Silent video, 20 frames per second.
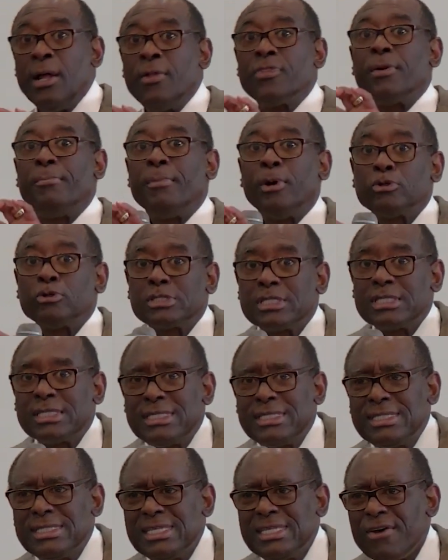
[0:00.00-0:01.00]
the most
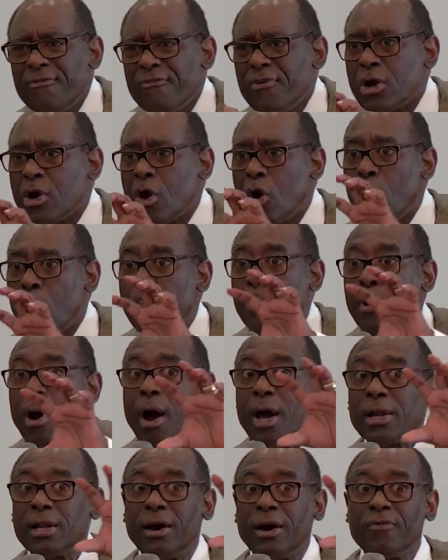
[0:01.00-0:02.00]
difficult
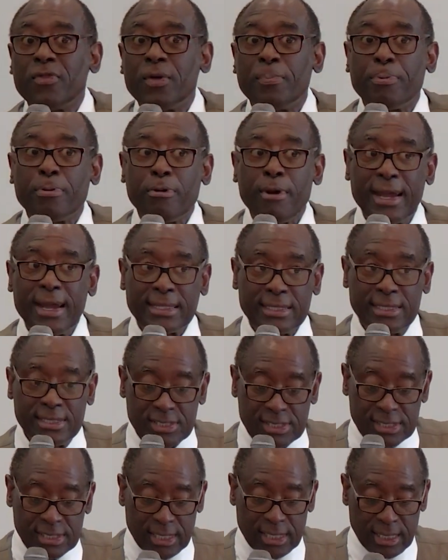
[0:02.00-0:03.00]
part of the
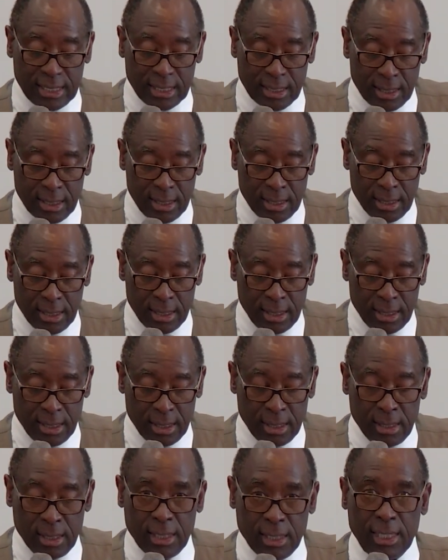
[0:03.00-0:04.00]
pregnancy
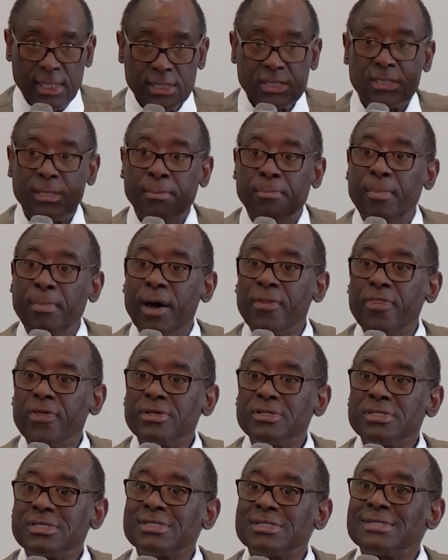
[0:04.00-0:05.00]
is the
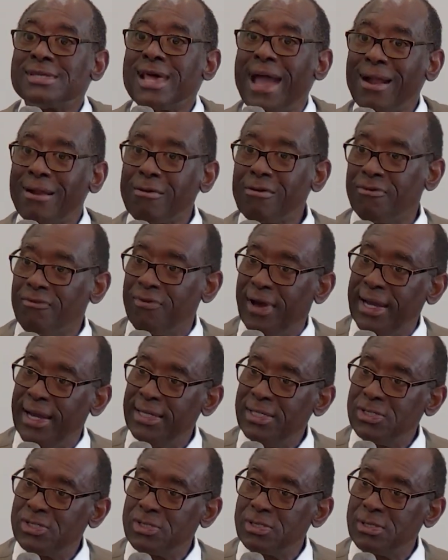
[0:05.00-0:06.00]
mother's
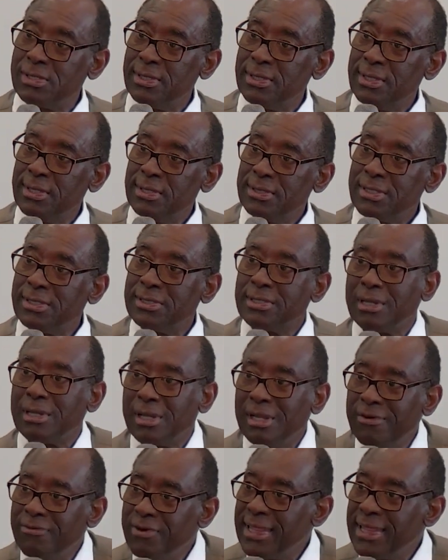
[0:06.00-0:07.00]
sacrifice to
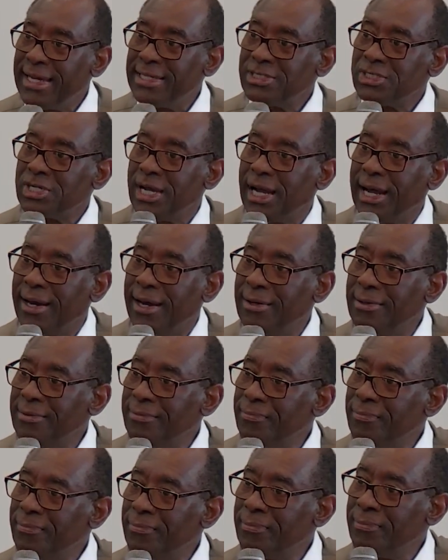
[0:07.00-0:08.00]
deliver that child.
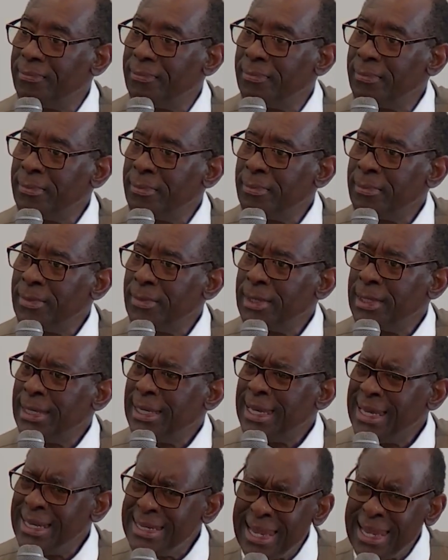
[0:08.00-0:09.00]

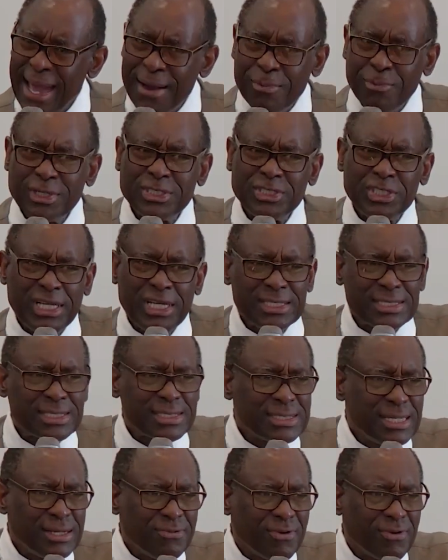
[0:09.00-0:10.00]
Isn't that what Jesus
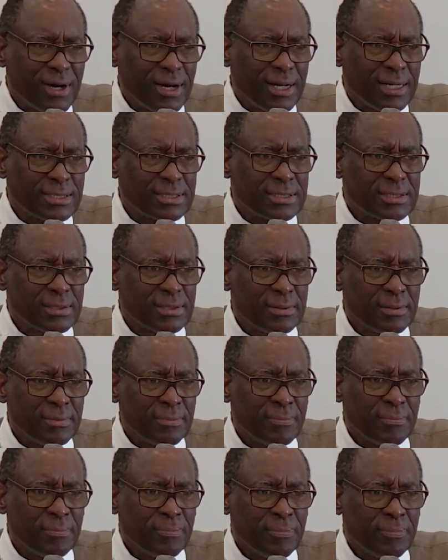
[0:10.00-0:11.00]
did for us?
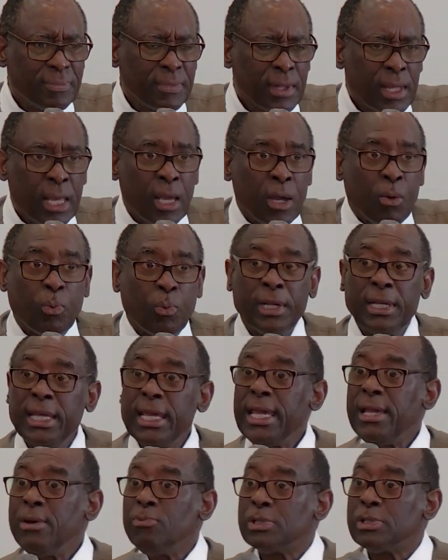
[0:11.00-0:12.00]
When
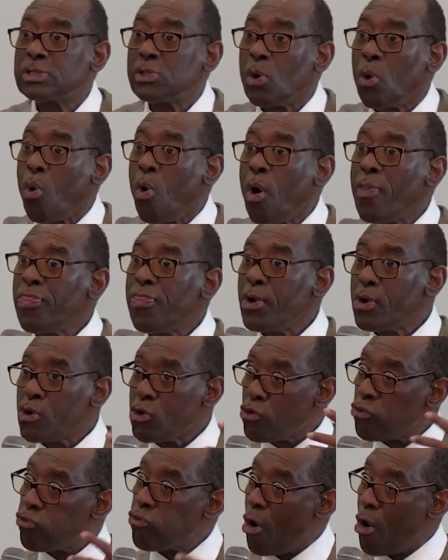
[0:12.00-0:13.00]
he was on the
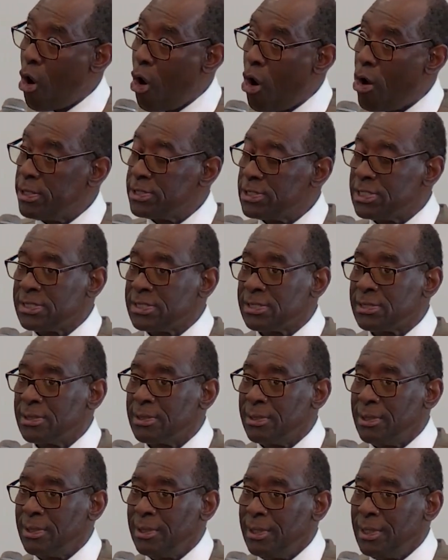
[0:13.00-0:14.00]
cross,
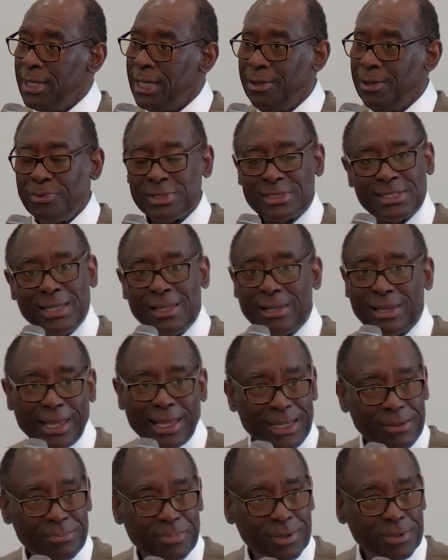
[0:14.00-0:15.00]
he was in
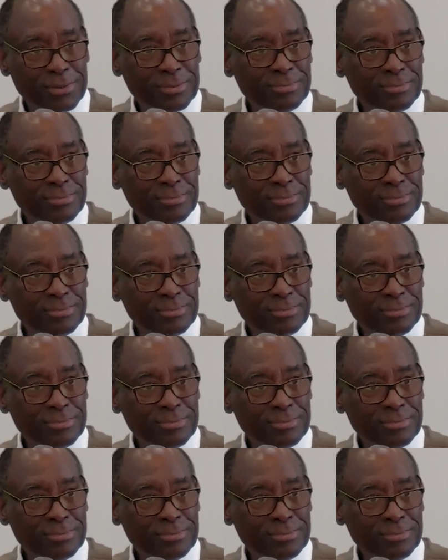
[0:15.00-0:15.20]
labor.